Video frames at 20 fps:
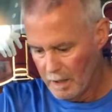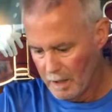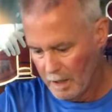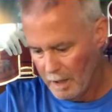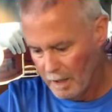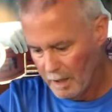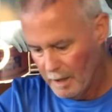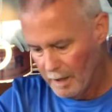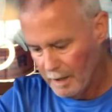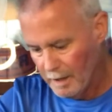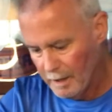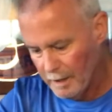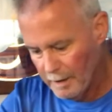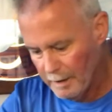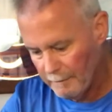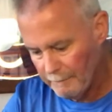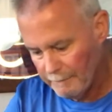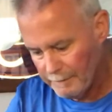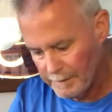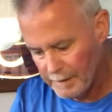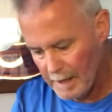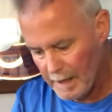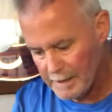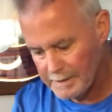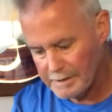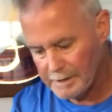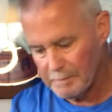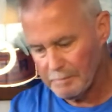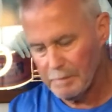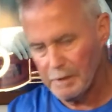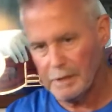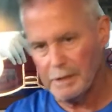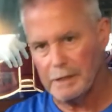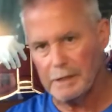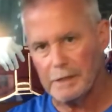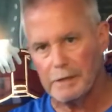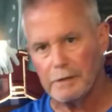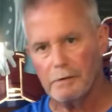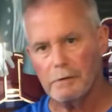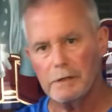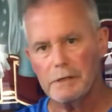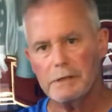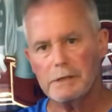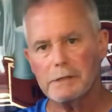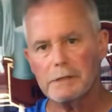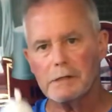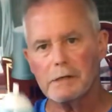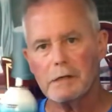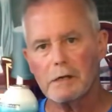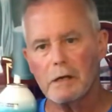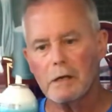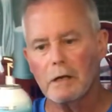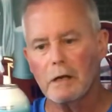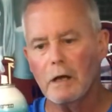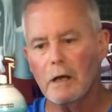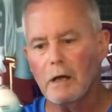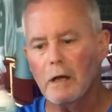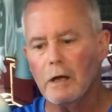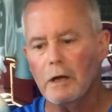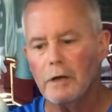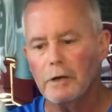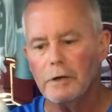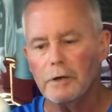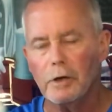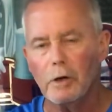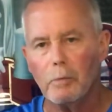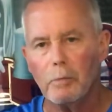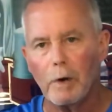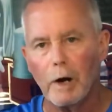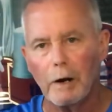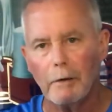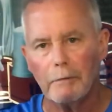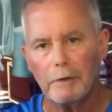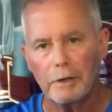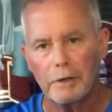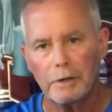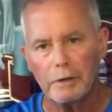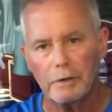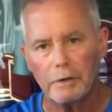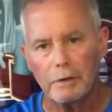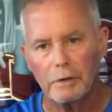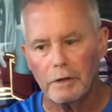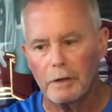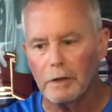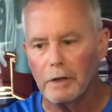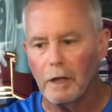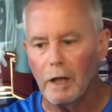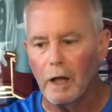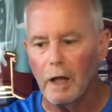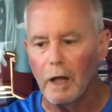and if it has to be degreased, you'll probably